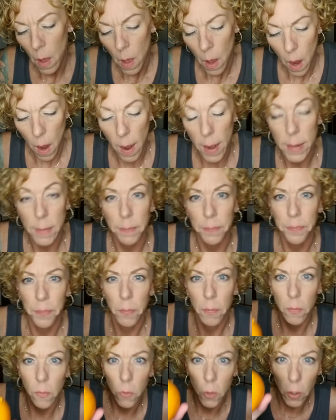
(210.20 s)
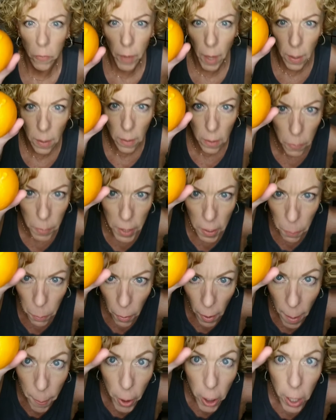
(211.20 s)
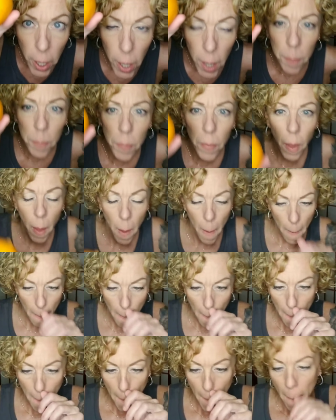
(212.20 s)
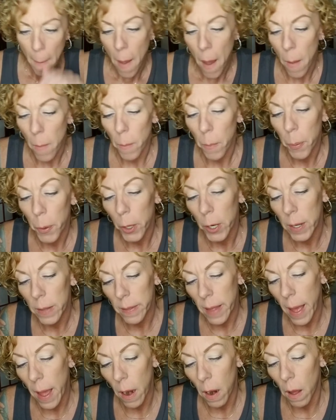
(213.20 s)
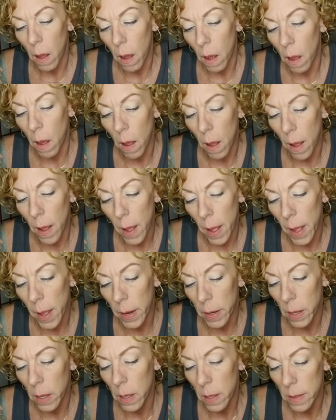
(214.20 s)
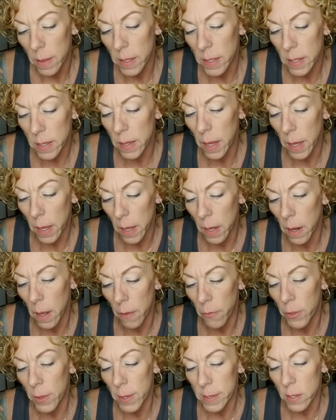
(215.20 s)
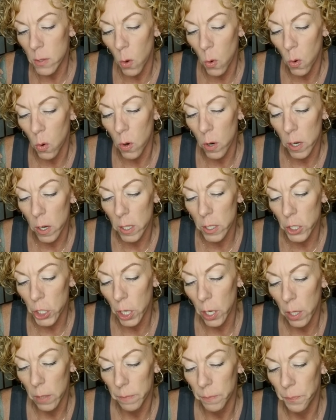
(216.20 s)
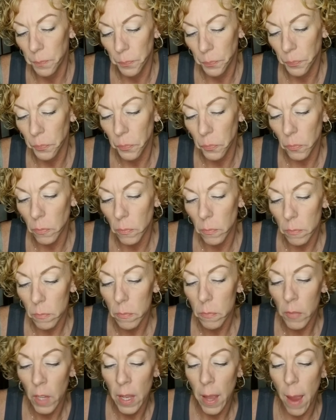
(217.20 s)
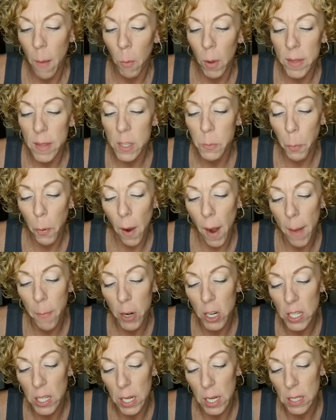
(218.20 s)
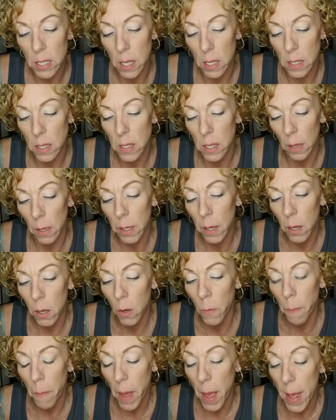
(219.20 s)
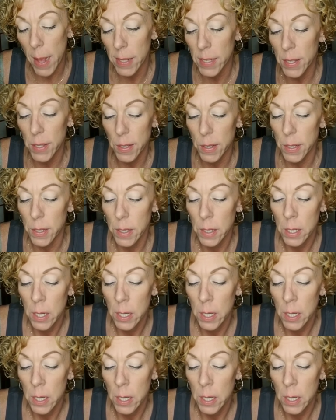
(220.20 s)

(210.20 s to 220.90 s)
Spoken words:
All right, so I've got a little bit of primer here. I'm putting that on the skin of this orange. And what this primer does, it's silicone based.